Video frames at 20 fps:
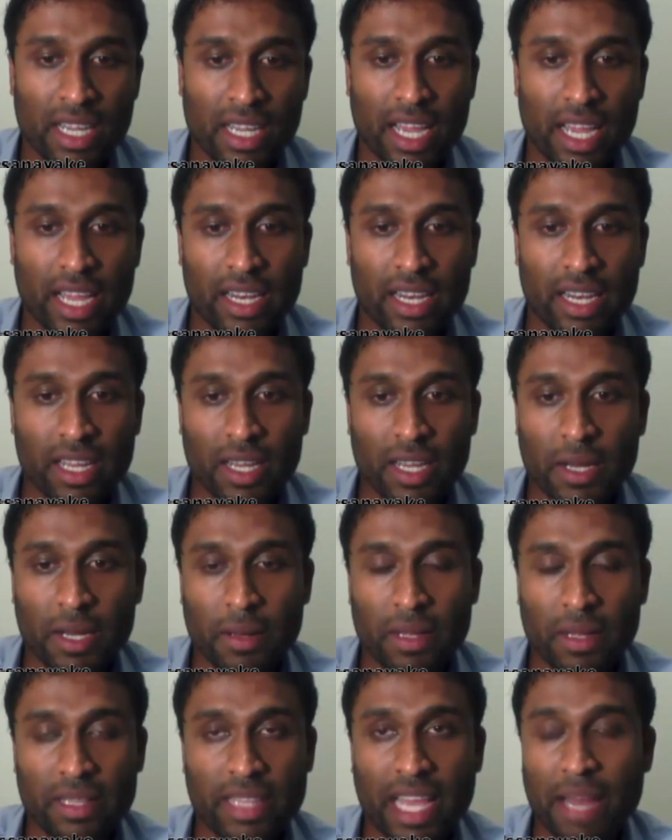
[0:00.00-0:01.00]

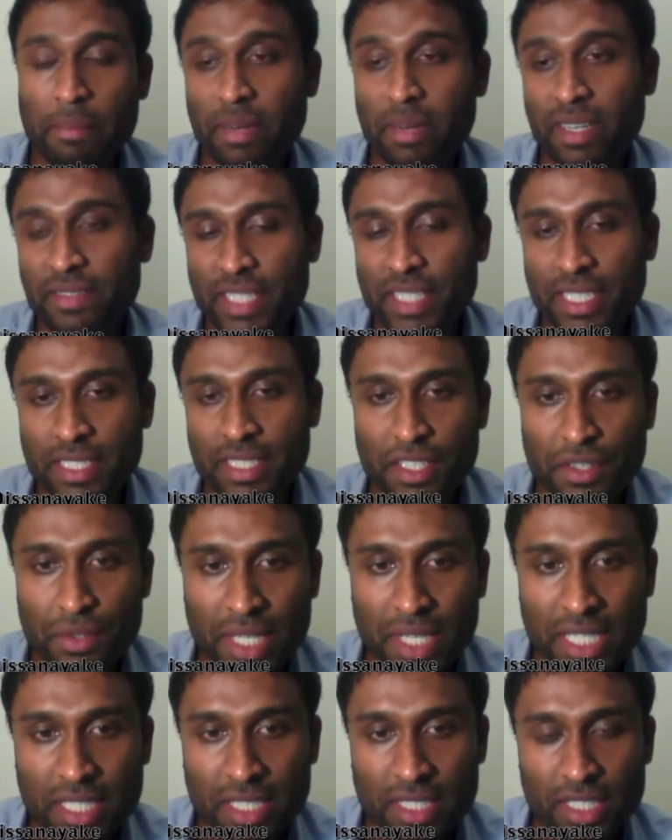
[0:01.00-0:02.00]
than previous
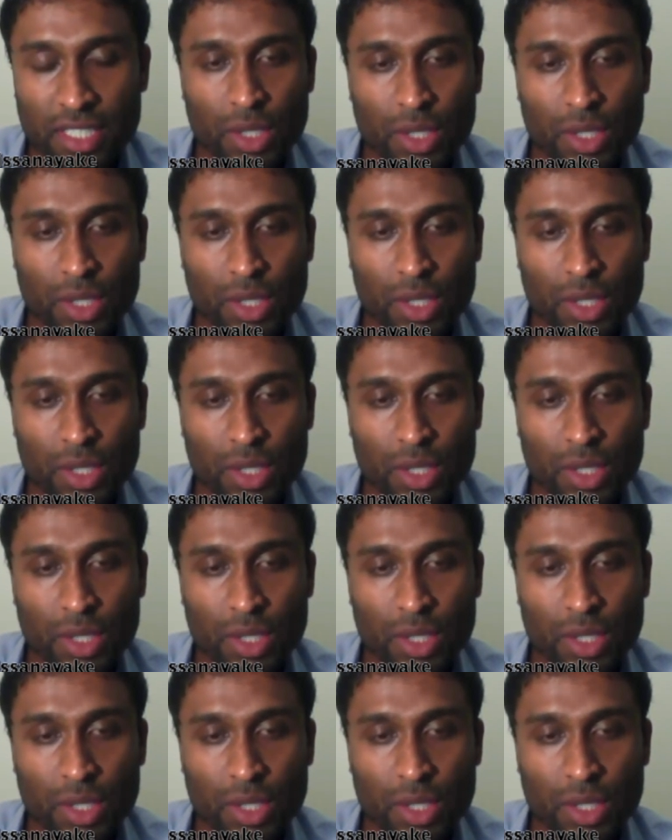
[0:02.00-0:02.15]
generations.